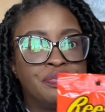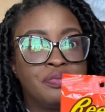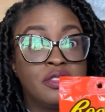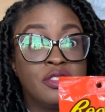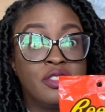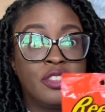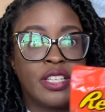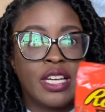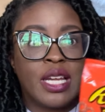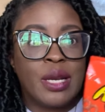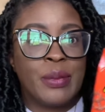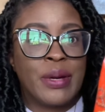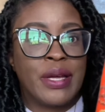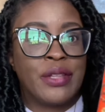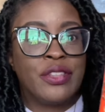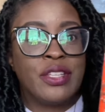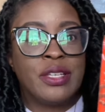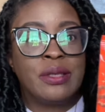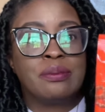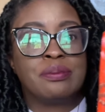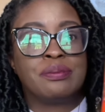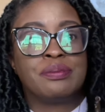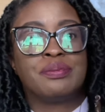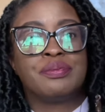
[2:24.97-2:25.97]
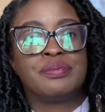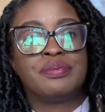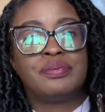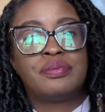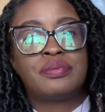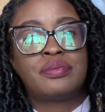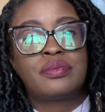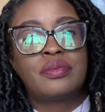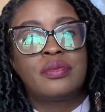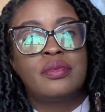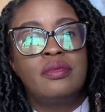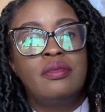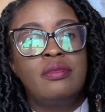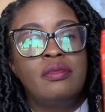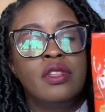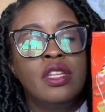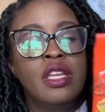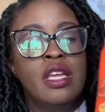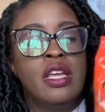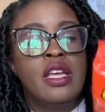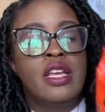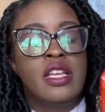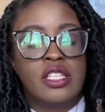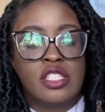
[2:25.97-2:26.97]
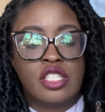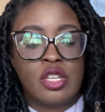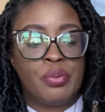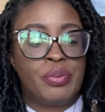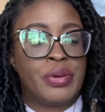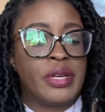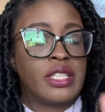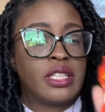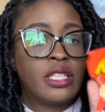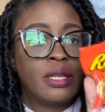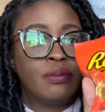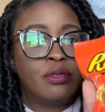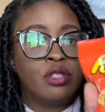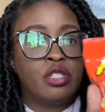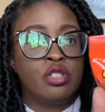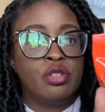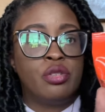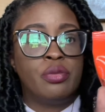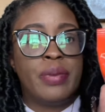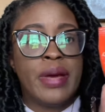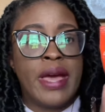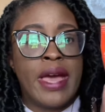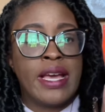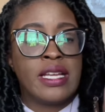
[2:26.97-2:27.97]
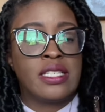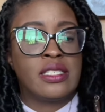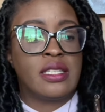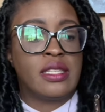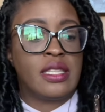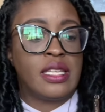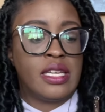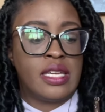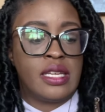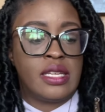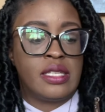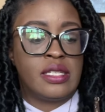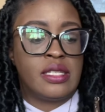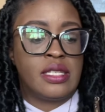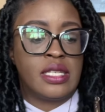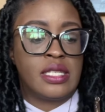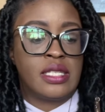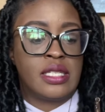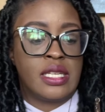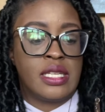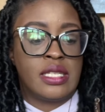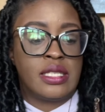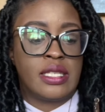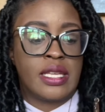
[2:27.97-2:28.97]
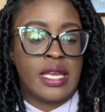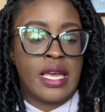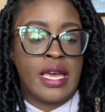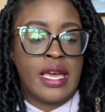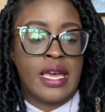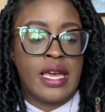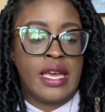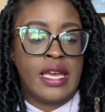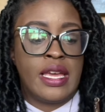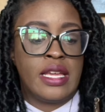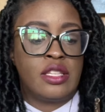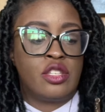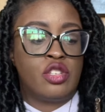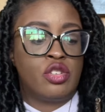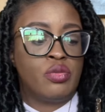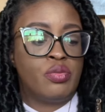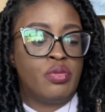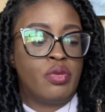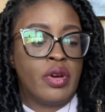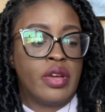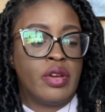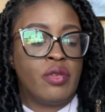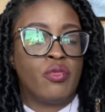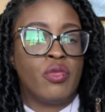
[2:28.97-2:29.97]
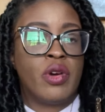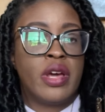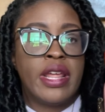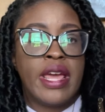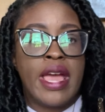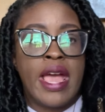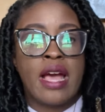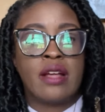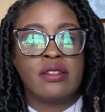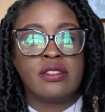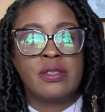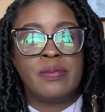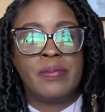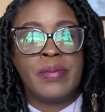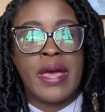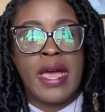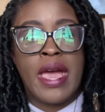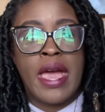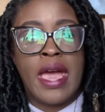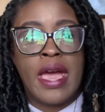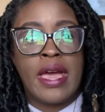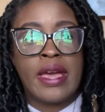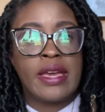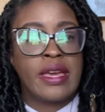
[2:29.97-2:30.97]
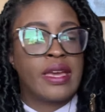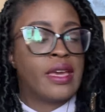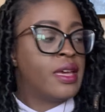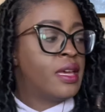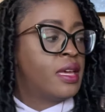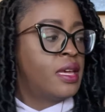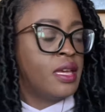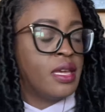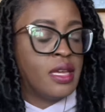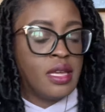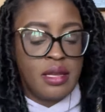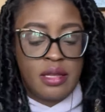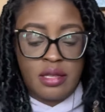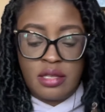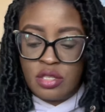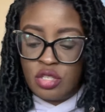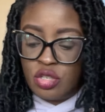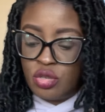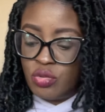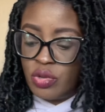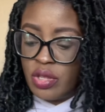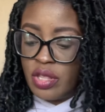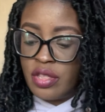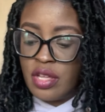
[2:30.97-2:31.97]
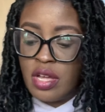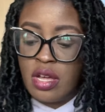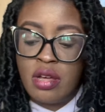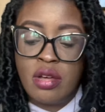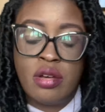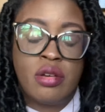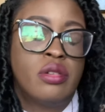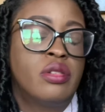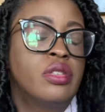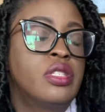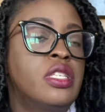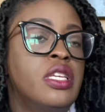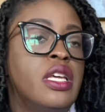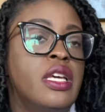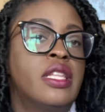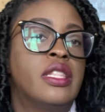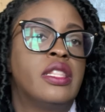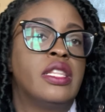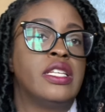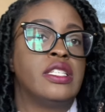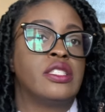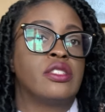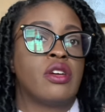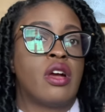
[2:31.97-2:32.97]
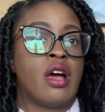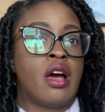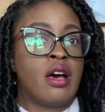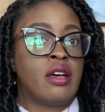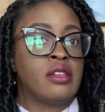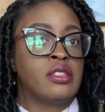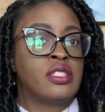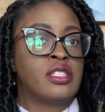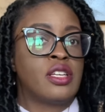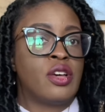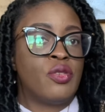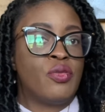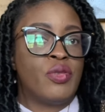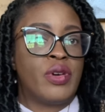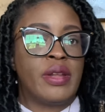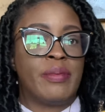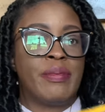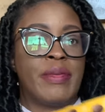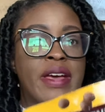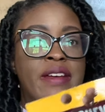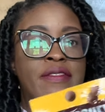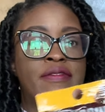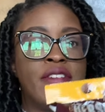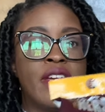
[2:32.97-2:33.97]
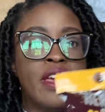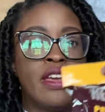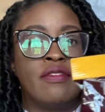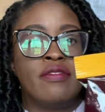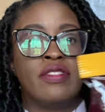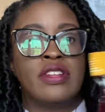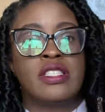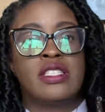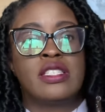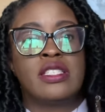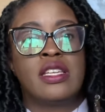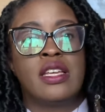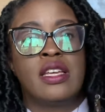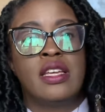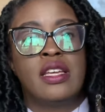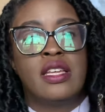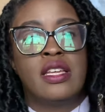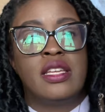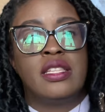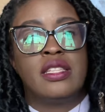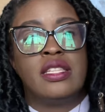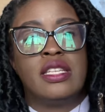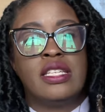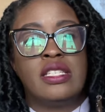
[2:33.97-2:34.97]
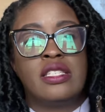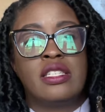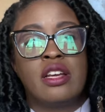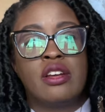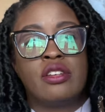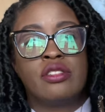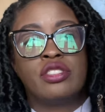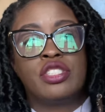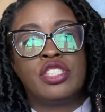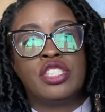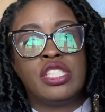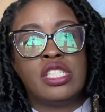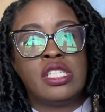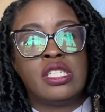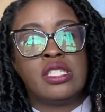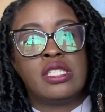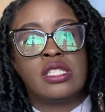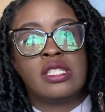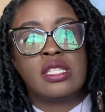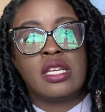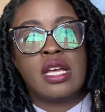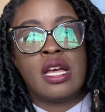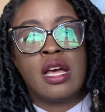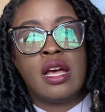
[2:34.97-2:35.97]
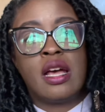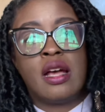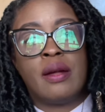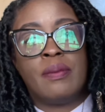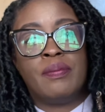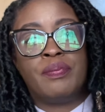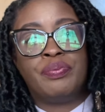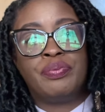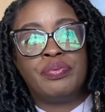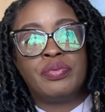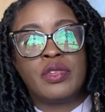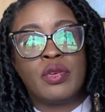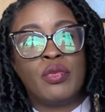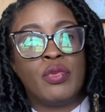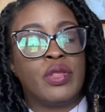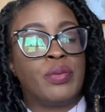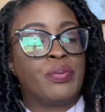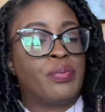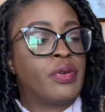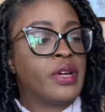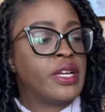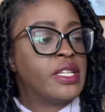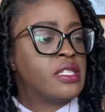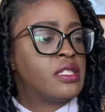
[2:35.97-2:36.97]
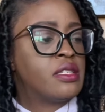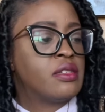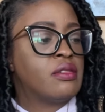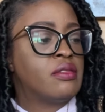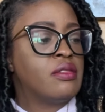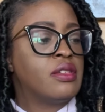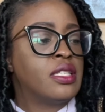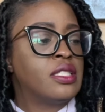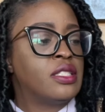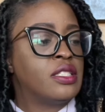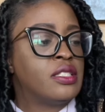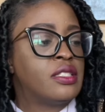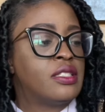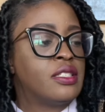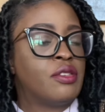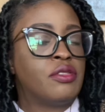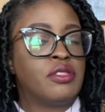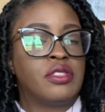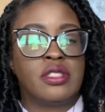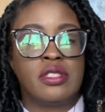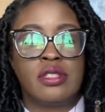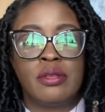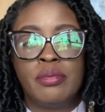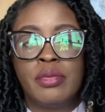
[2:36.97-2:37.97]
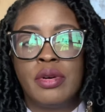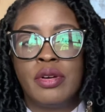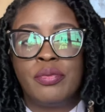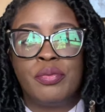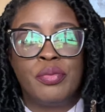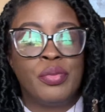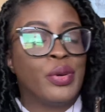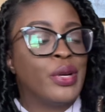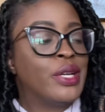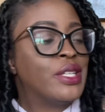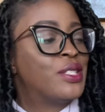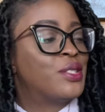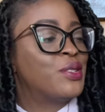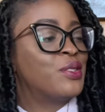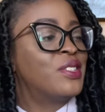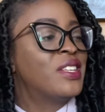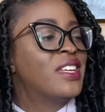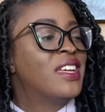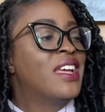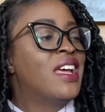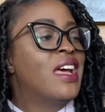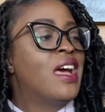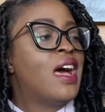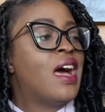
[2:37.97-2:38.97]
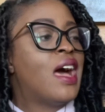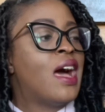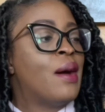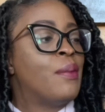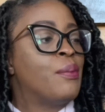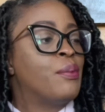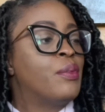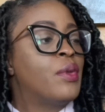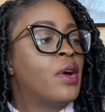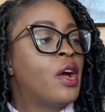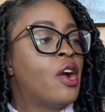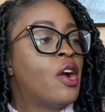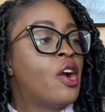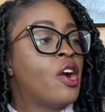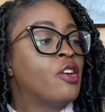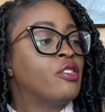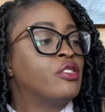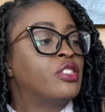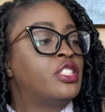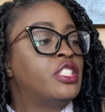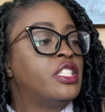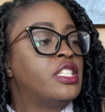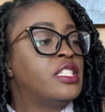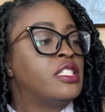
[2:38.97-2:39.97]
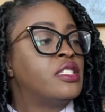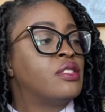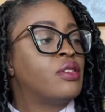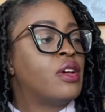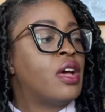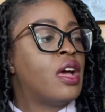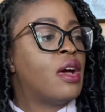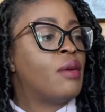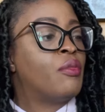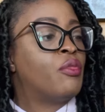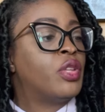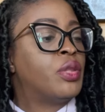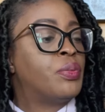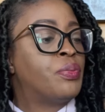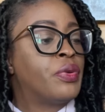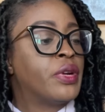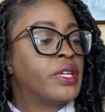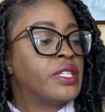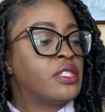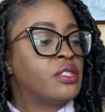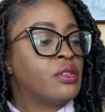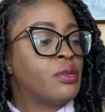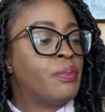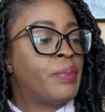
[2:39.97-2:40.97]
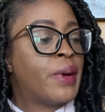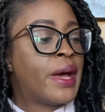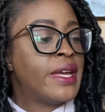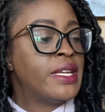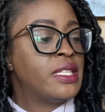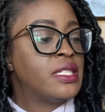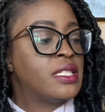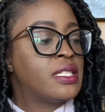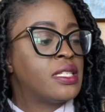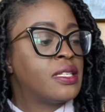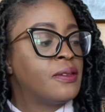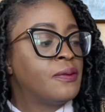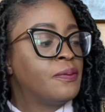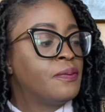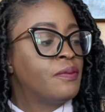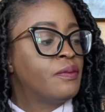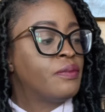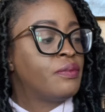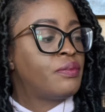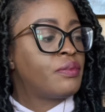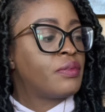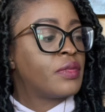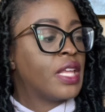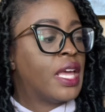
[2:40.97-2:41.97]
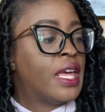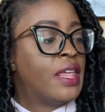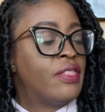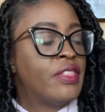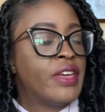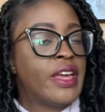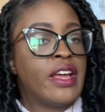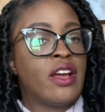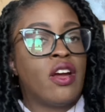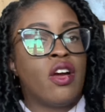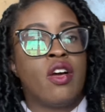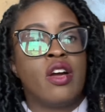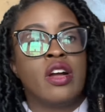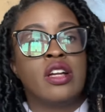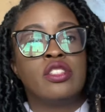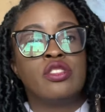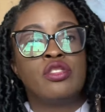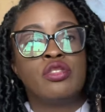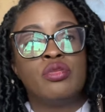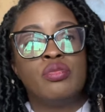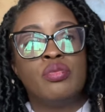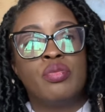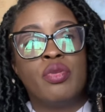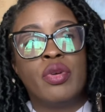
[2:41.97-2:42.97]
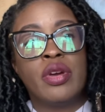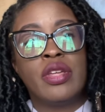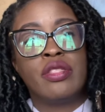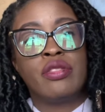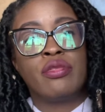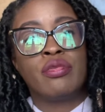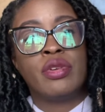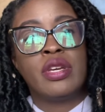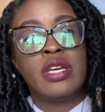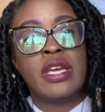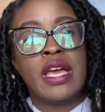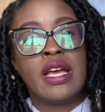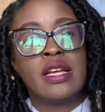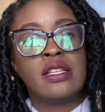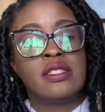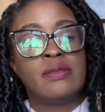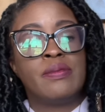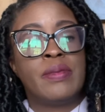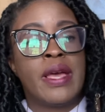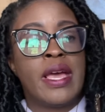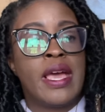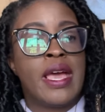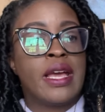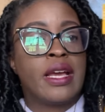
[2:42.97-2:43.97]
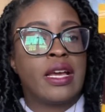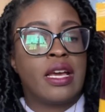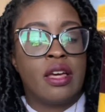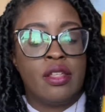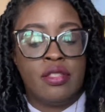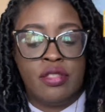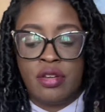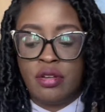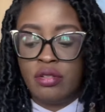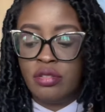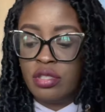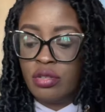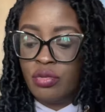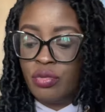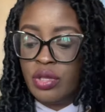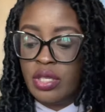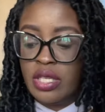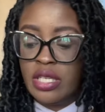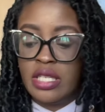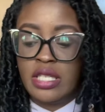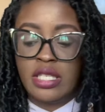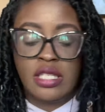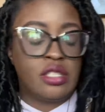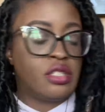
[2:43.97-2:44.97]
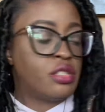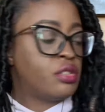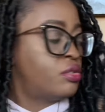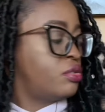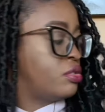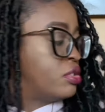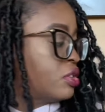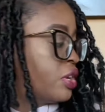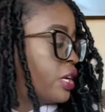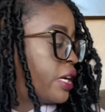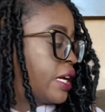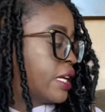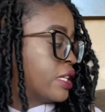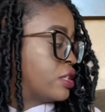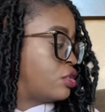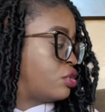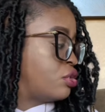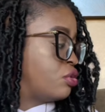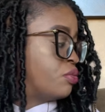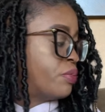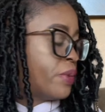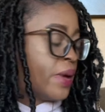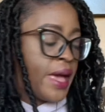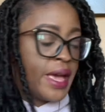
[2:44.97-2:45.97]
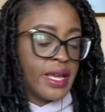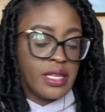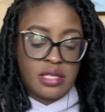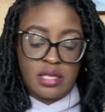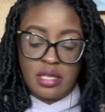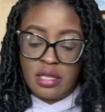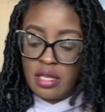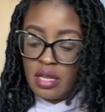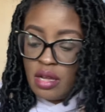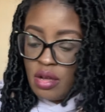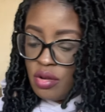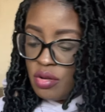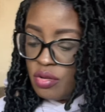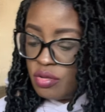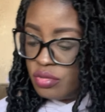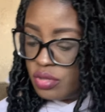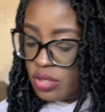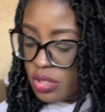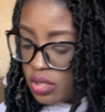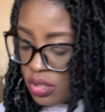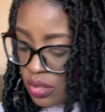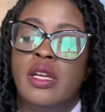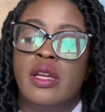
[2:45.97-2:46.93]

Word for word: Forgot about them. So picked up two bags of these. This is a two point one ounce bag. Two of those. These are also one of my favorites. These Hershey's um, with pretzel. I just noticed they're both pretzel. Um, Hershey's um, with pretzel bites, and they are a two point three ounce bag. Those are really good too, so I got two bags of those.